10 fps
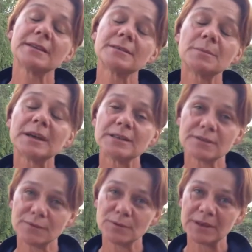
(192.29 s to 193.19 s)

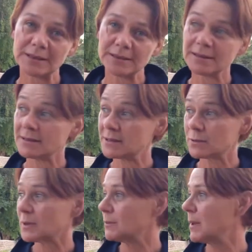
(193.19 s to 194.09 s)
database for that, and this
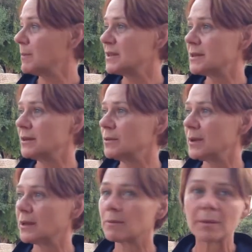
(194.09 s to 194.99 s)
is what we're busy doing.